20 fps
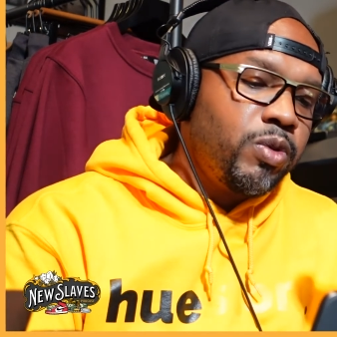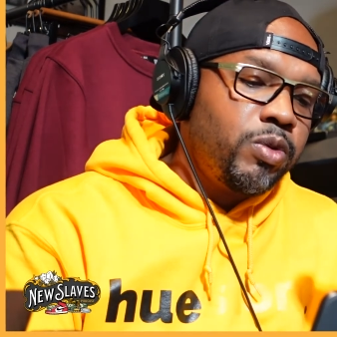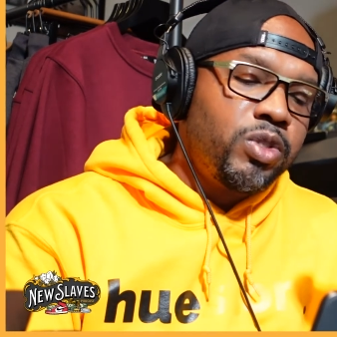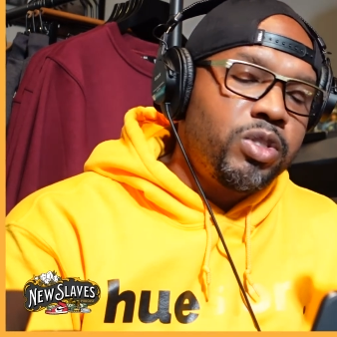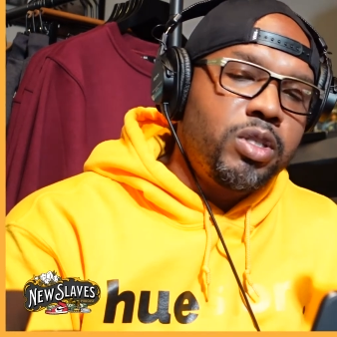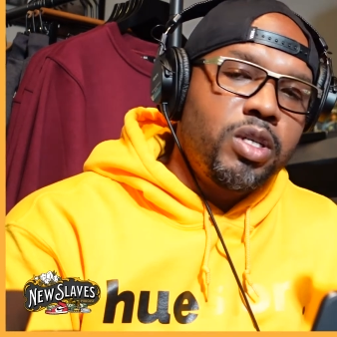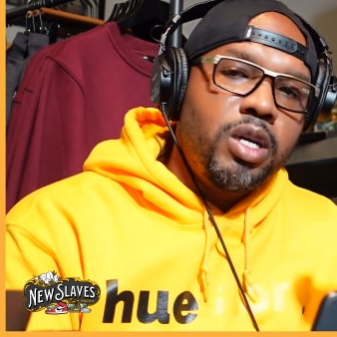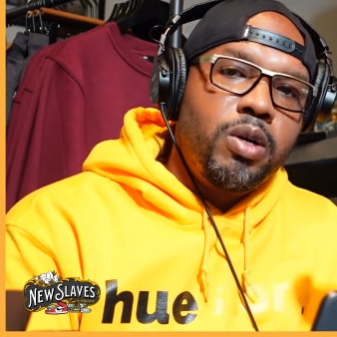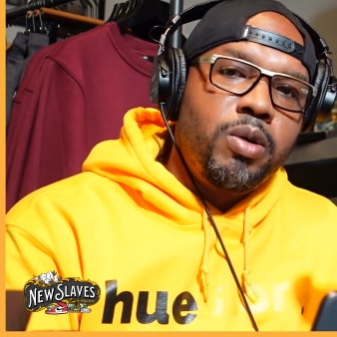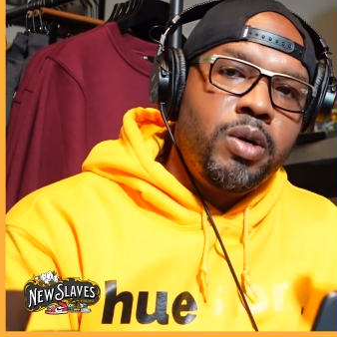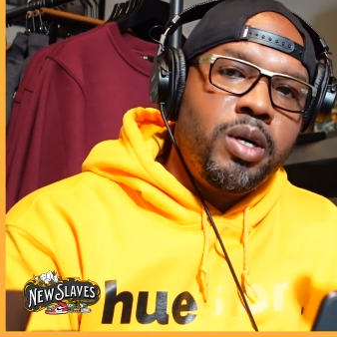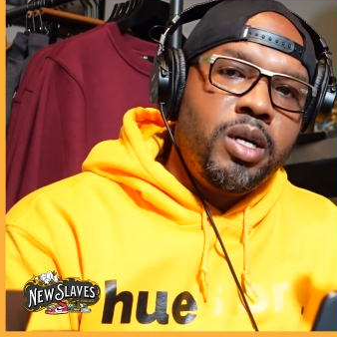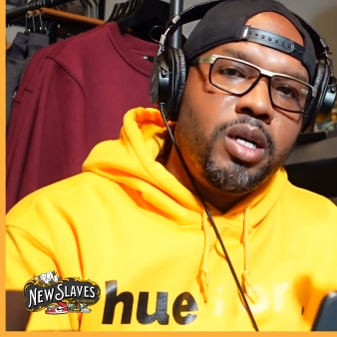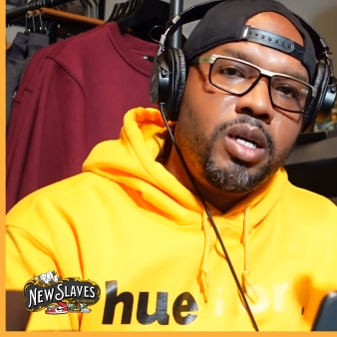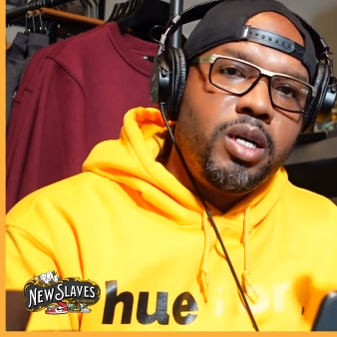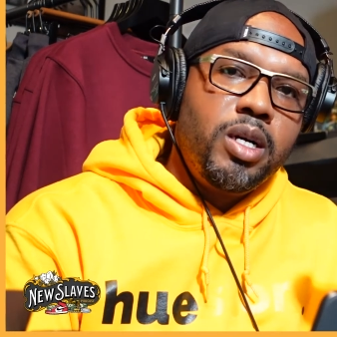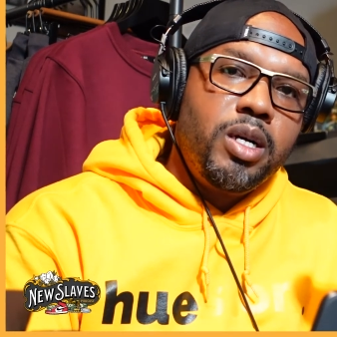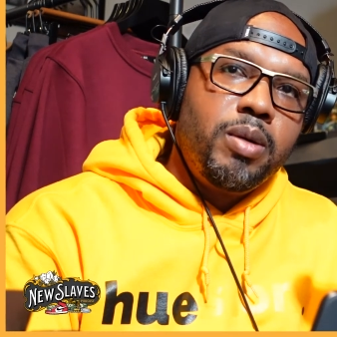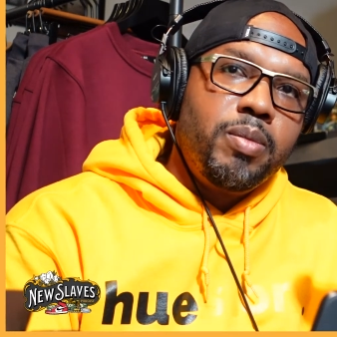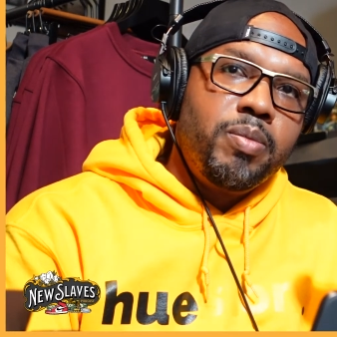Mm -hmm. So
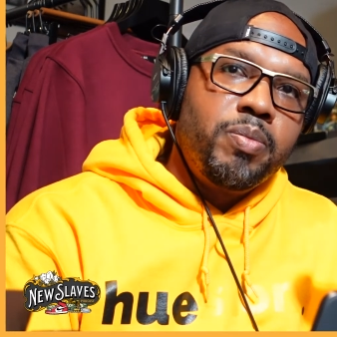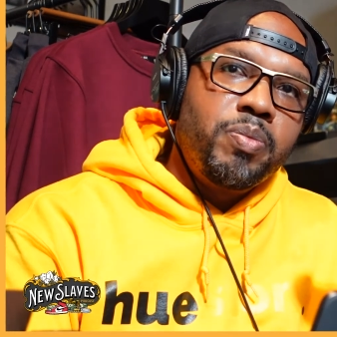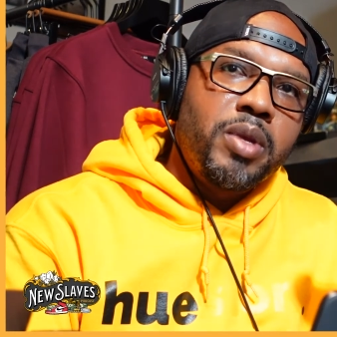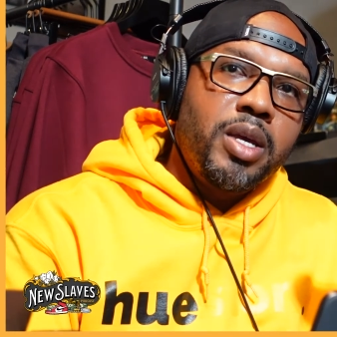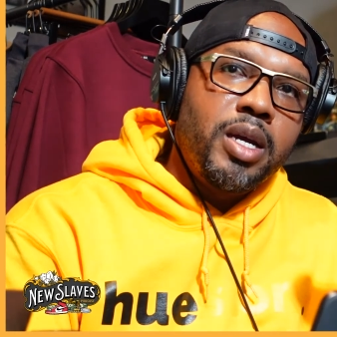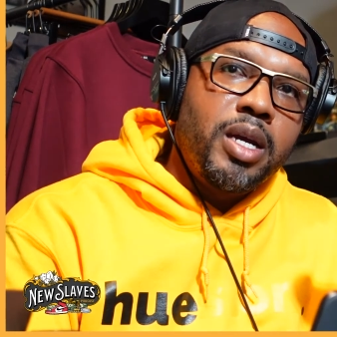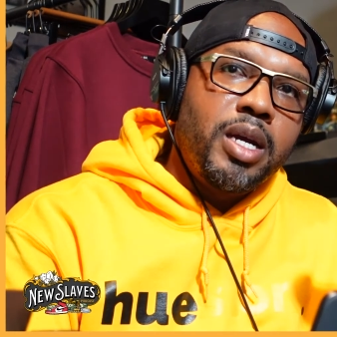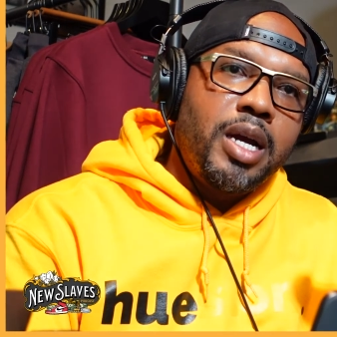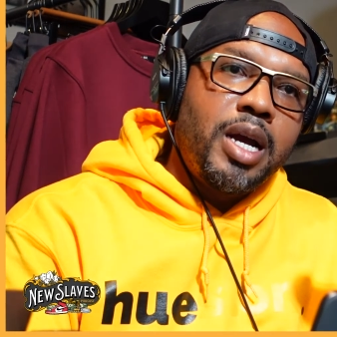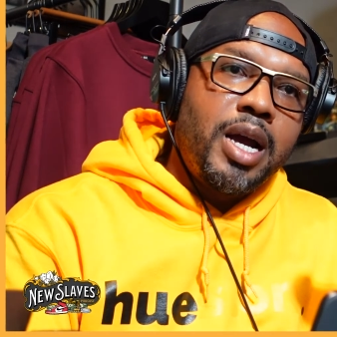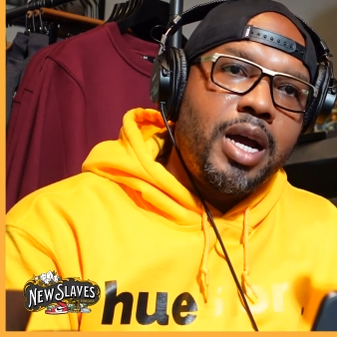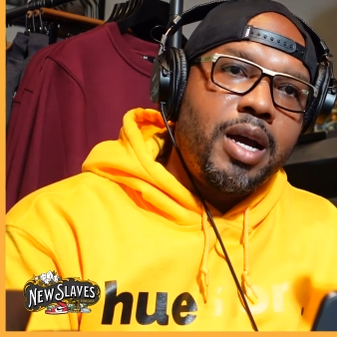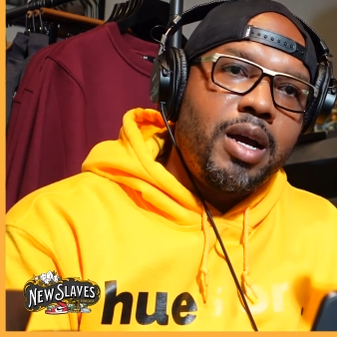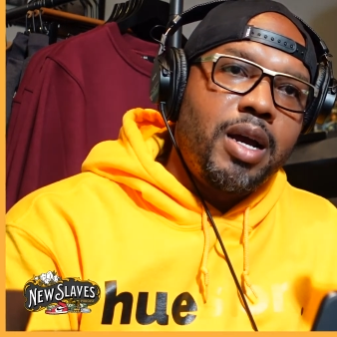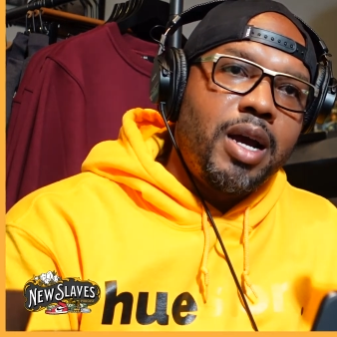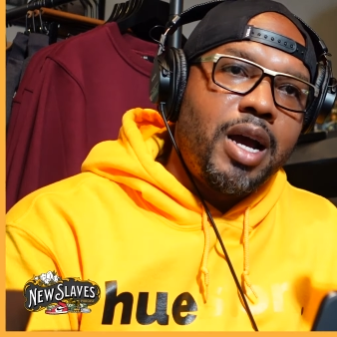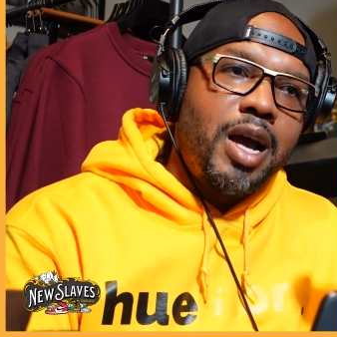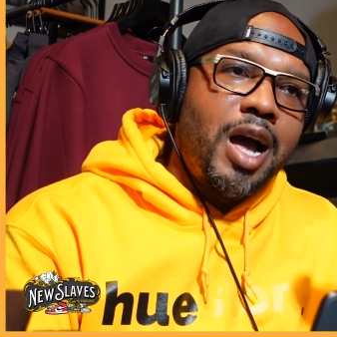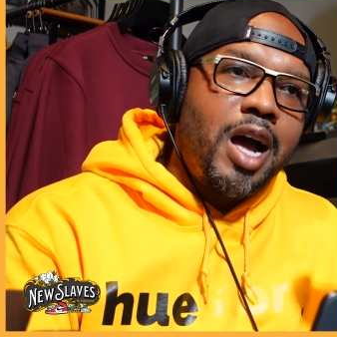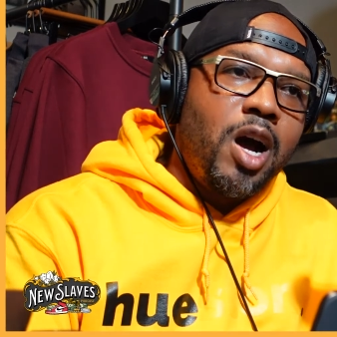um, I, I,
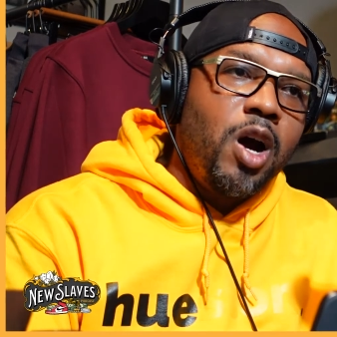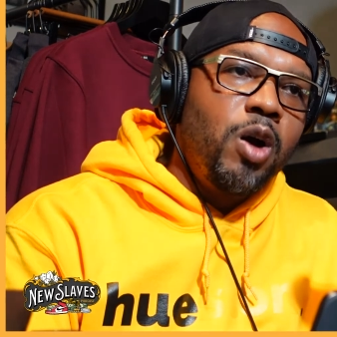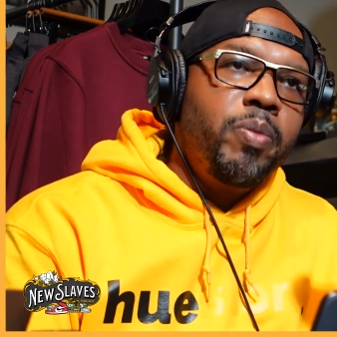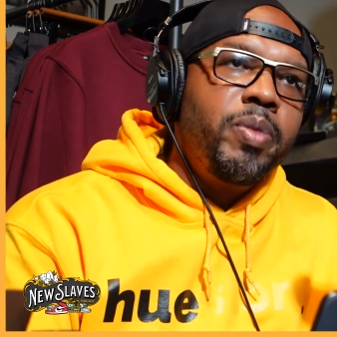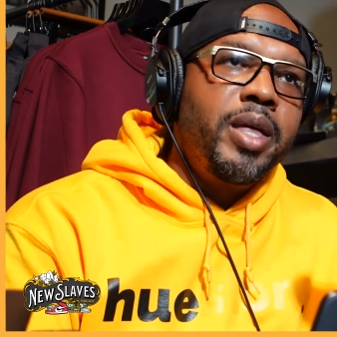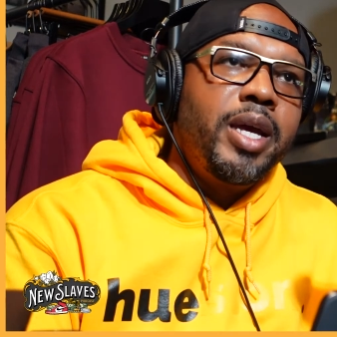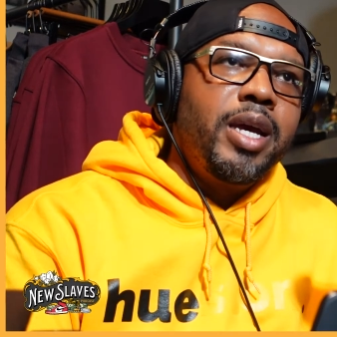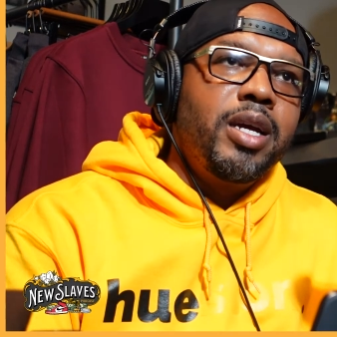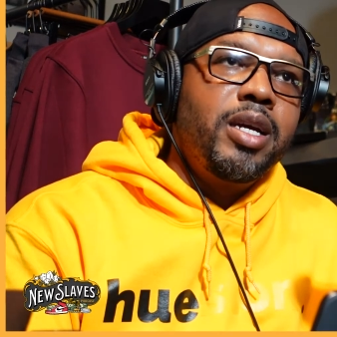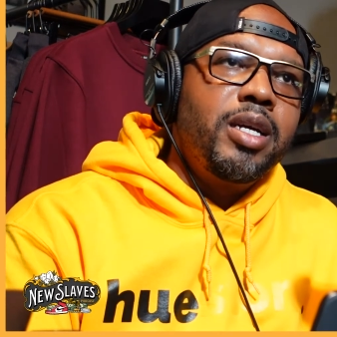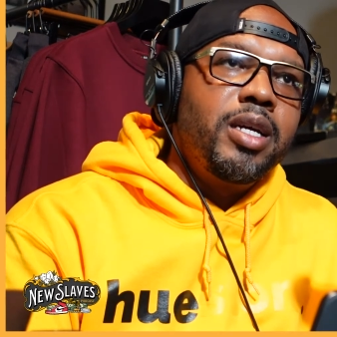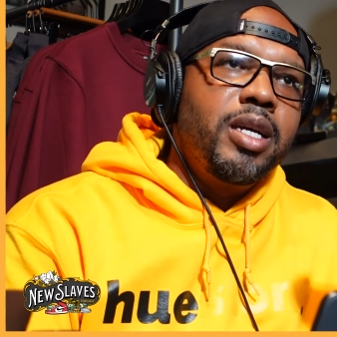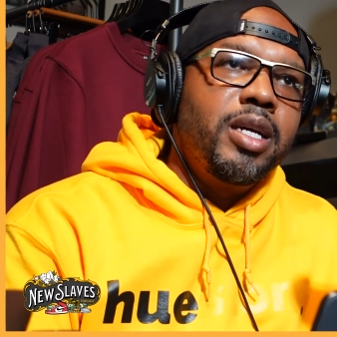I hope that